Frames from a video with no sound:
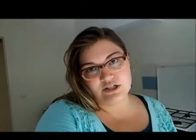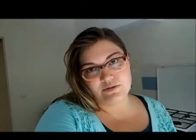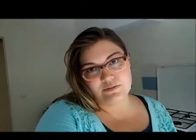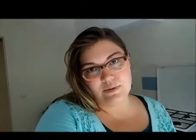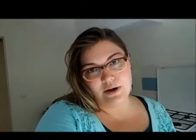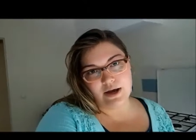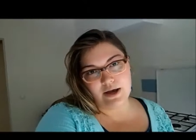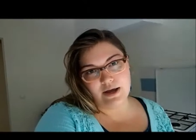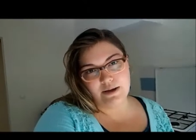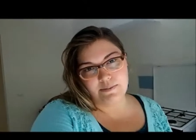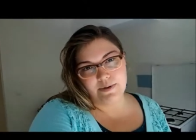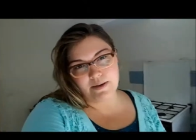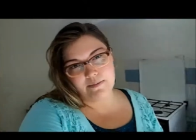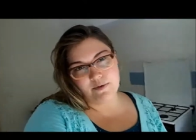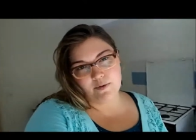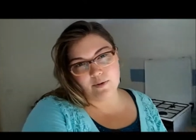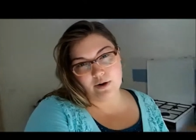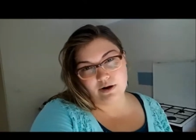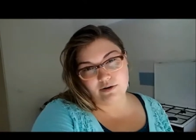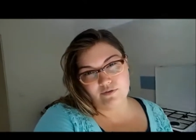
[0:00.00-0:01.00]
my
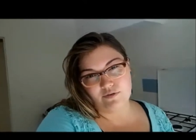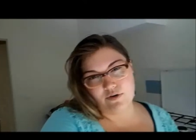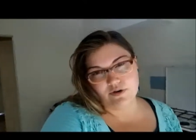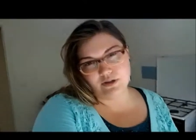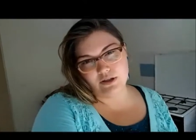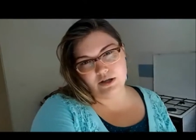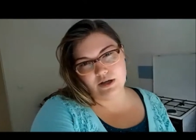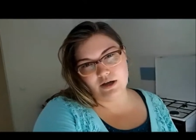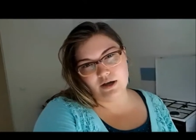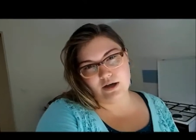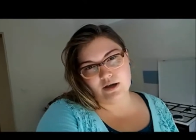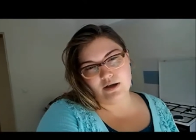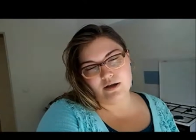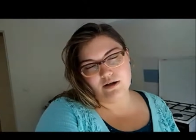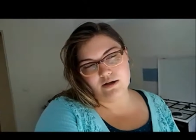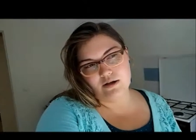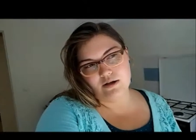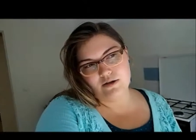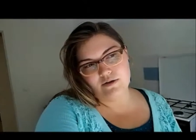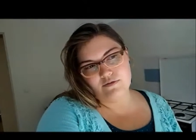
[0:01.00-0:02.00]
paperwork for the
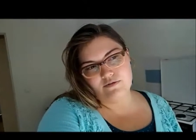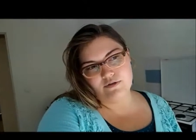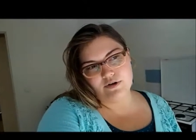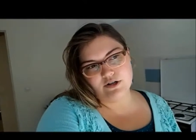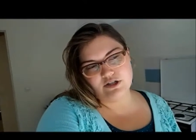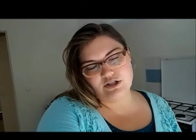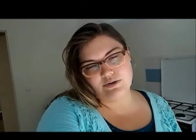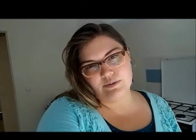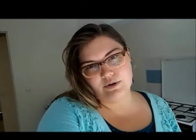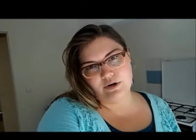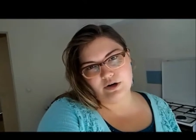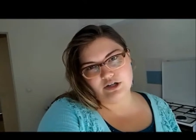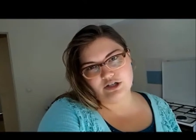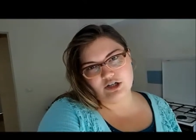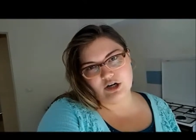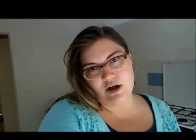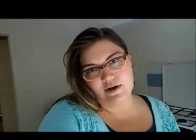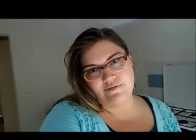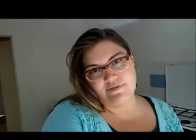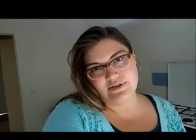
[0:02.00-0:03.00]
French
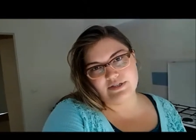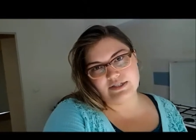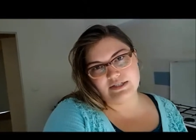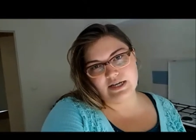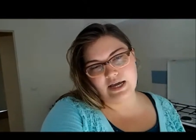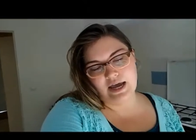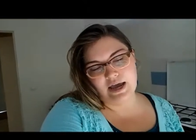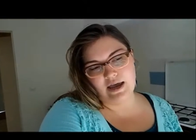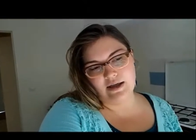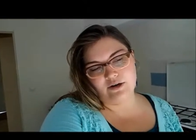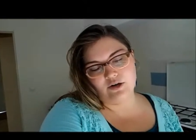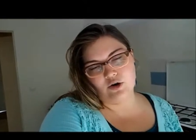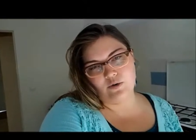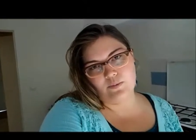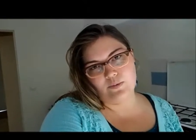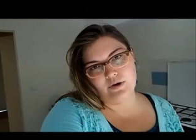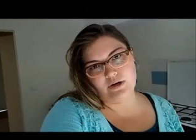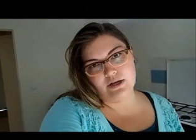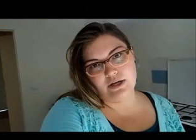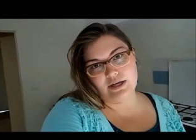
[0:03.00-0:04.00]
immigration office and go
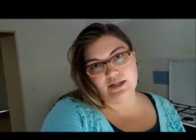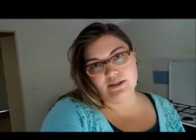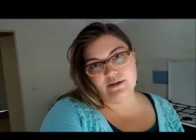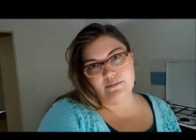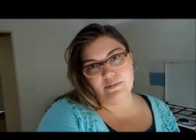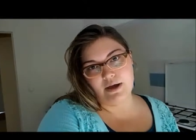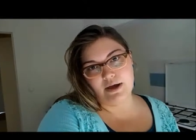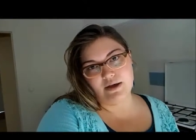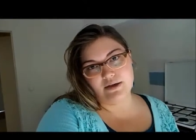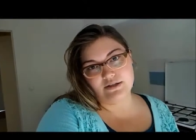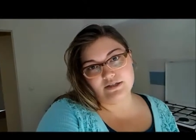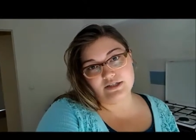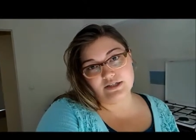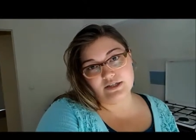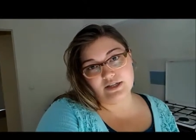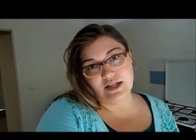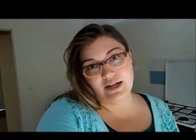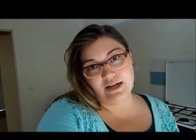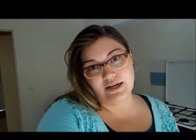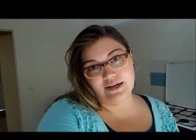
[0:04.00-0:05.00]
put it in the mail so
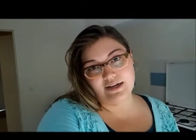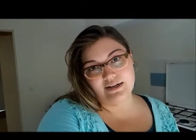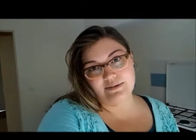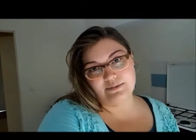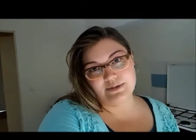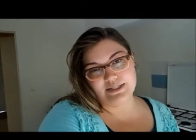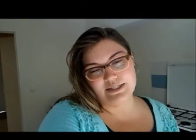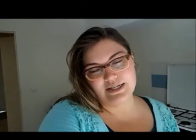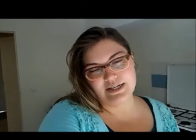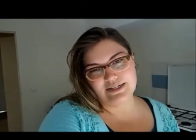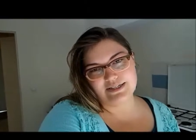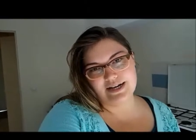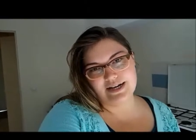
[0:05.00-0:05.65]
that it can be sent